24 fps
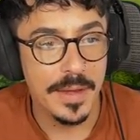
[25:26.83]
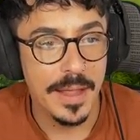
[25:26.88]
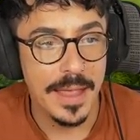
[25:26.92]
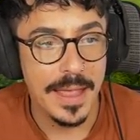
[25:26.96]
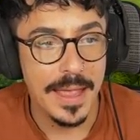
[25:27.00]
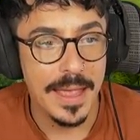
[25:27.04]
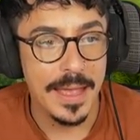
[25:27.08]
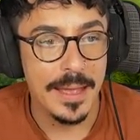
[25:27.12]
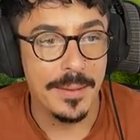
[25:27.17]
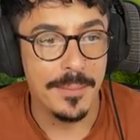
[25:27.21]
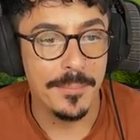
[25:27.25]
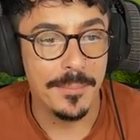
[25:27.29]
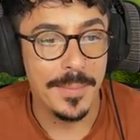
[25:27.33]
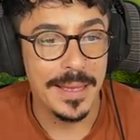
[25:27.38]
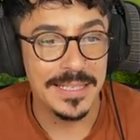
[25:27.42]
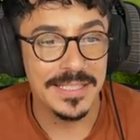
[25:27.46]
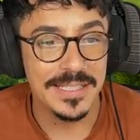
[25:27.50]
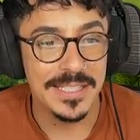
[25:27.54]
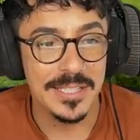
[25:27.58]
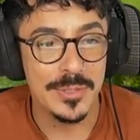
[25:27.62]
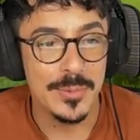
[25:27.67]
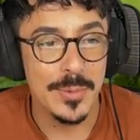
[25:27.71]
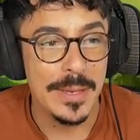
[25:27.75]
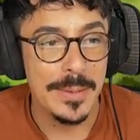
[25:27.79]
um,
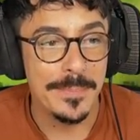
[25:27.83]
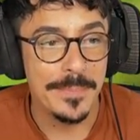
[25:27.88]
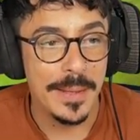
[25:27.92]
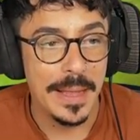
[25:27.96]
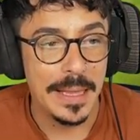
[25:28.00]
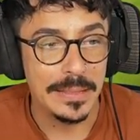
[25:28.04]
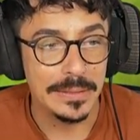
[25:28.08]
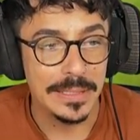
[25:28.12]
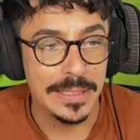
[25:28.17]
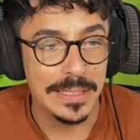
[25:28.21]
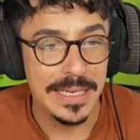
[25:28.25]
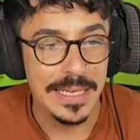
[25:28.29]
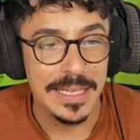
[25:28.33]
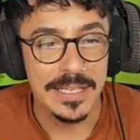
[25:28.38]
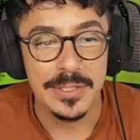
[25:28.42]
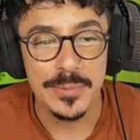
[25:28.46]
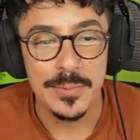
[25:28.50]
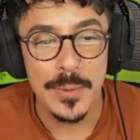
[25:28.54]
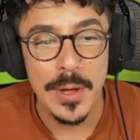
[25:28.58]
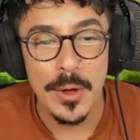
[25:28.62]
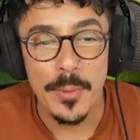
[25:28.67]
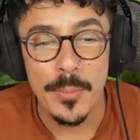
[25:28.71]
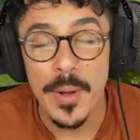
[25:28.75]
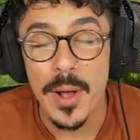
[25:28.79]
master suite balcony as well.